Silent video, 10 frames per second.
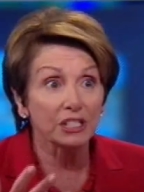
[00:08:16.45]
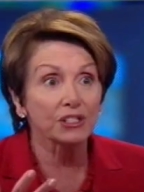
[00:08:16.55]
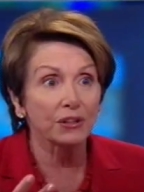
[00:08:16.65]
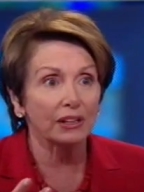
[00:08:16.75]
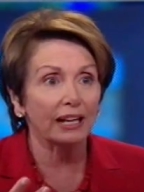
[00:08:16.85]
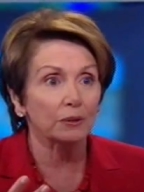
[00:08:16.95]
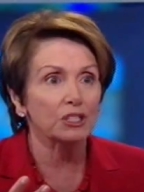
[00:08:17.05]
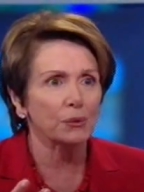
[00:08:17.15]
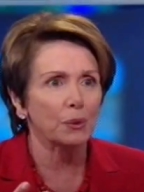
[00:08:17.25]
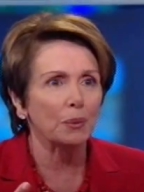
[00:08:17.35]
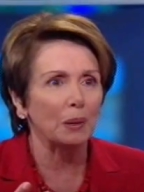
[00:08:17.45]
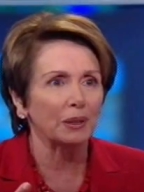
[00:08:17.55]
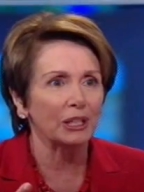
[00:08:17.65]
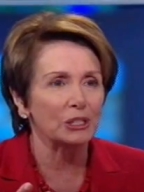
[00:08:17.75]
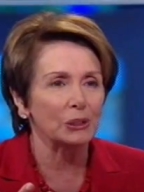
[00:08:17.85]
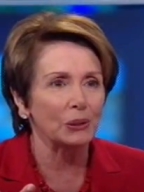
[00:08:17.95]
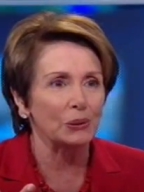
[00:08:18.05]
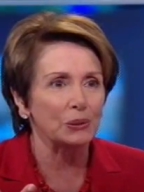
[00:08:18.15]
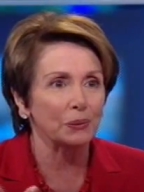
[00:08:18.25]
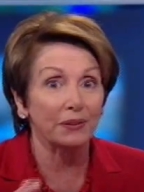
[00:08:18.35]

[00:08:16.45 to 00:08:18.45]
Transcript: which is the language the Republicans use